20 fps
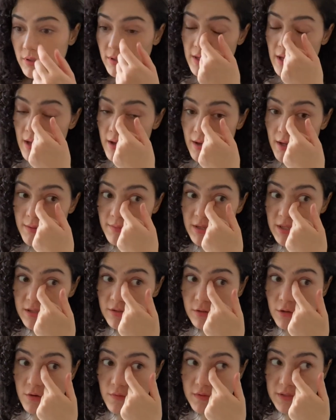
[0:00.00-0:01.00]
Yeah, I mean
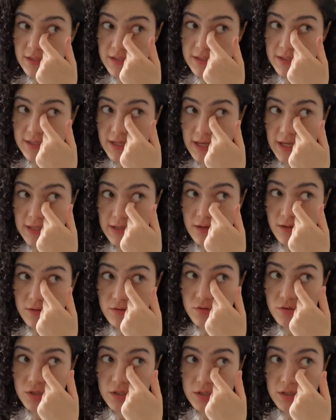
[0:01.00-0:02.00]
the lowest is
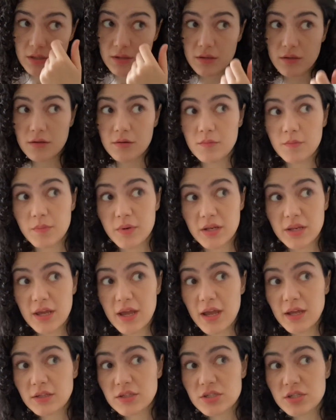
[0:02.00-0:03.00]
800, but
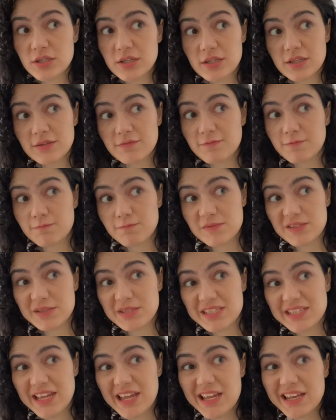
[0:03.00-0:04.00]
actually
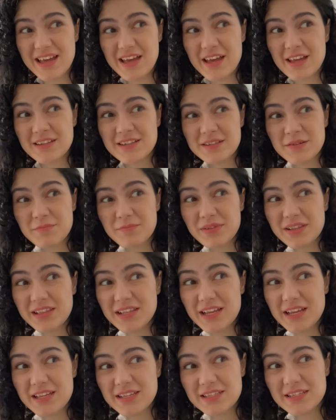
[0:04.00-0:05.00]
stayed at a
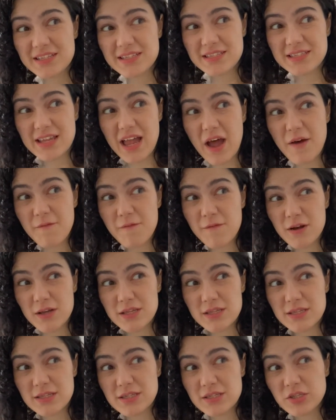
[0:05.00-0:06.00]
place that
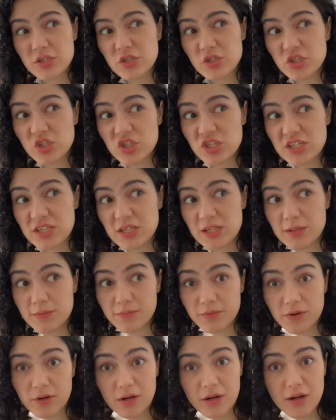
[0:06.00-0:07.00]
was
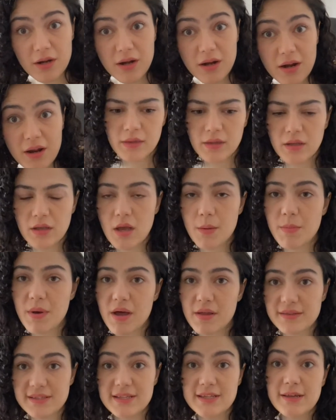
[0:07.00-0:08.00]
cheaper,
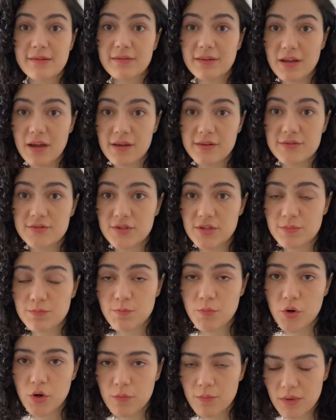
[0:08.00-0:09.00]
about 700
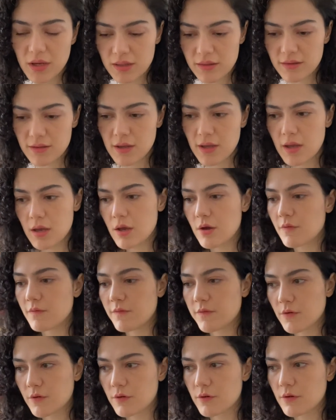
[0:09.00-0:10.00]
per month
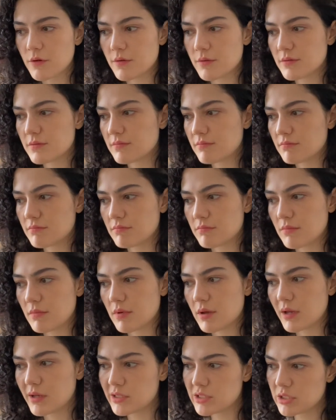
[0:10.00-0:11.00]
for
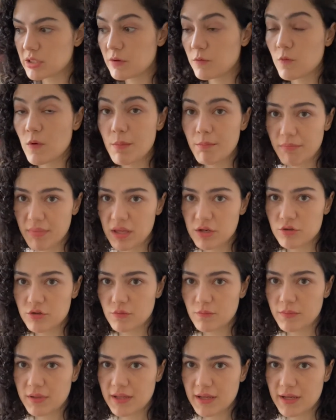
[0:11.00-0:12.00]
actually one
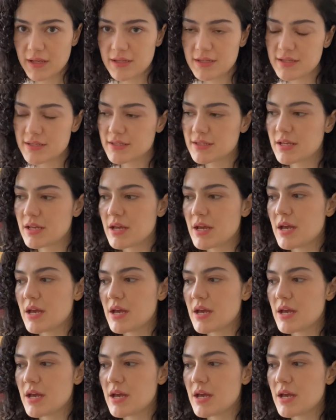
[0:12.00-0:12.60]
bedroom place.